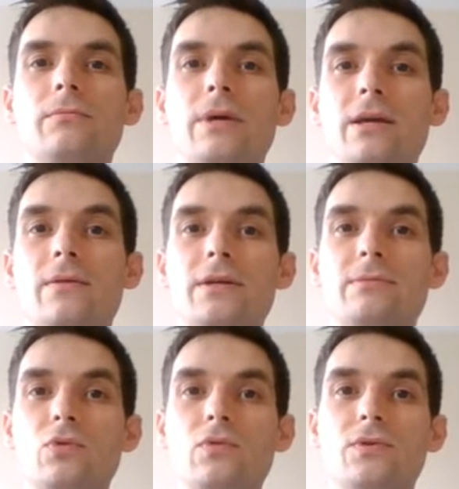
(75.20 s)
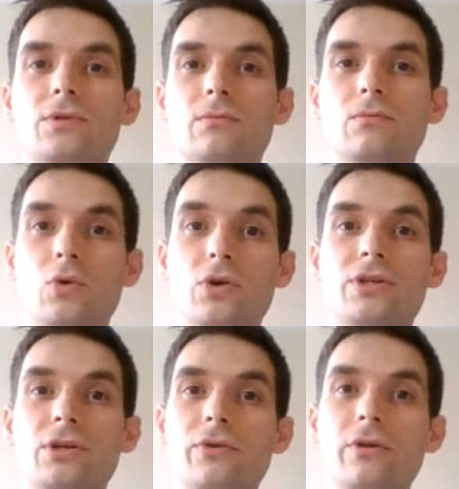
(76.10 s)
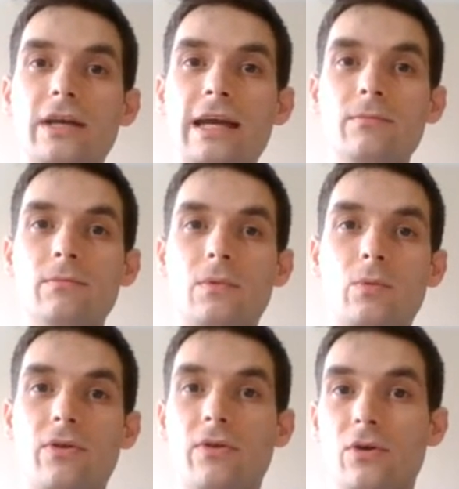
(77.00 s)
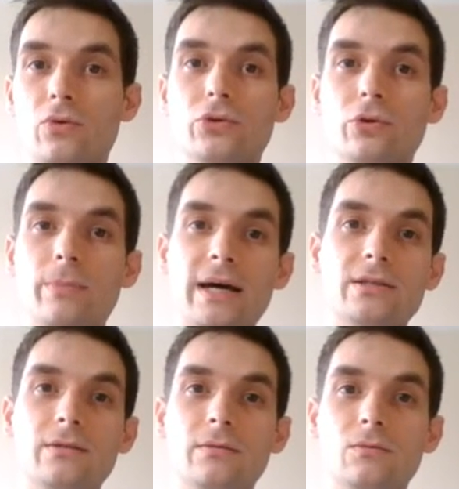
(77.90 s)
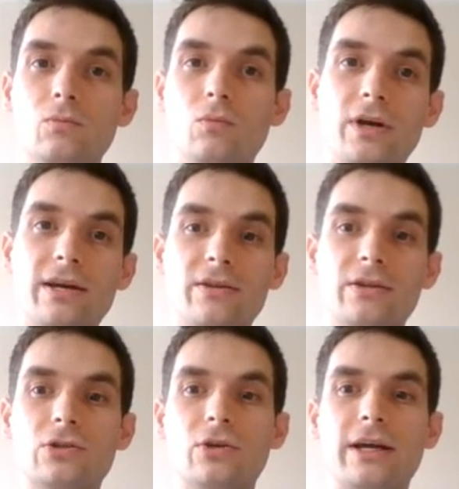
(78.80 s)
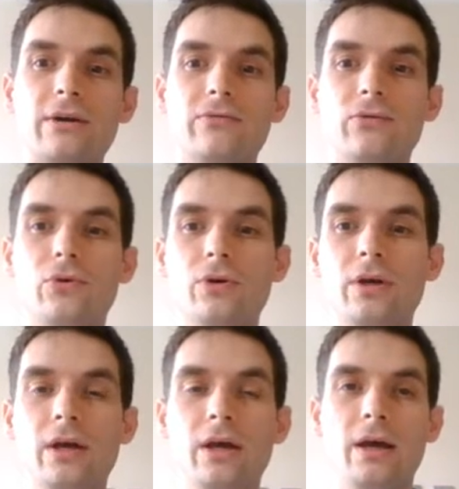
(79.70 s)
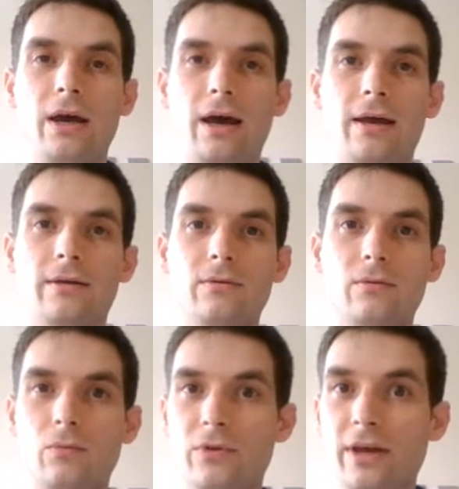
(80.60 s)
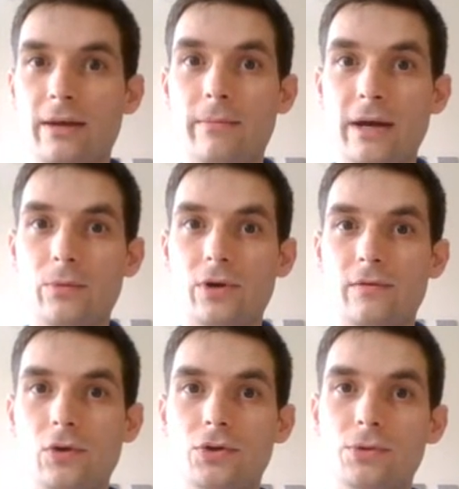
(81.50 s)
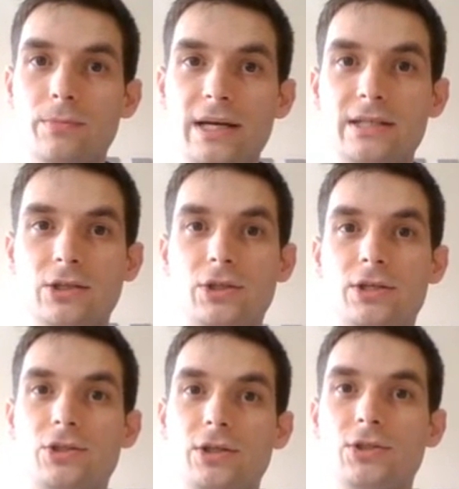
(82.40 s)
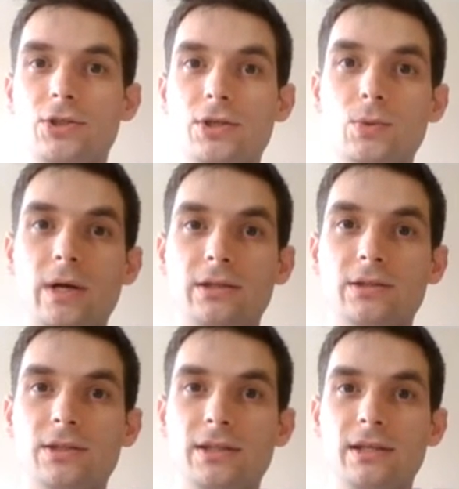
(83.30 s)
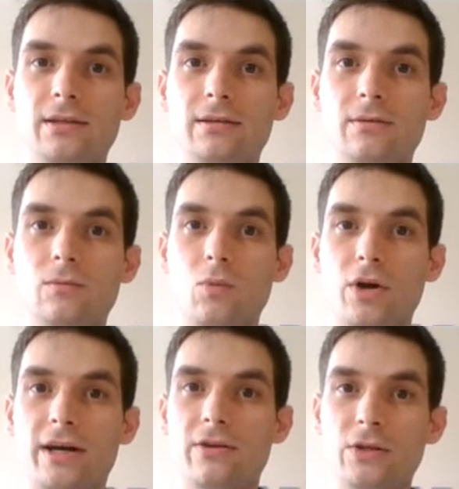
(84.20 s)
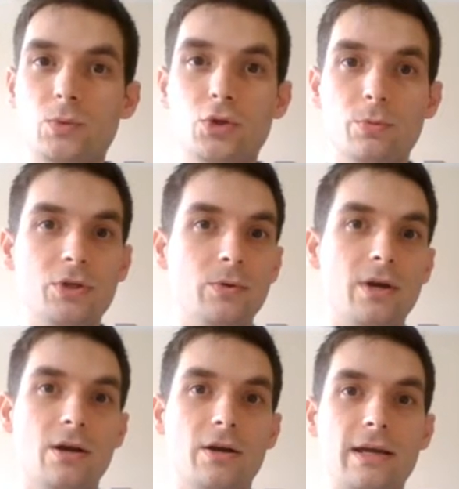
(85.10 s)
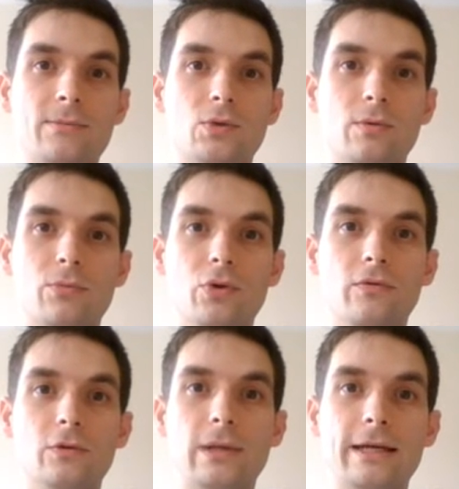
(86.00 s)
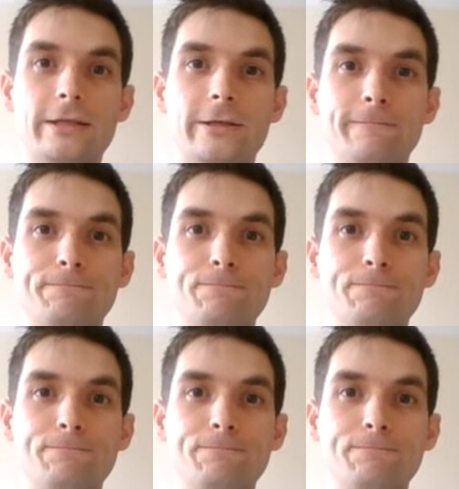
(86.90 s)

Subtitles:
making these moves works in a real game, whether they're good or bad, and what kind of things to look out for. And with that in mind, we're going to have a look at some basic chess strategy as well to see what kind of things we should be doing in our games to improve as players.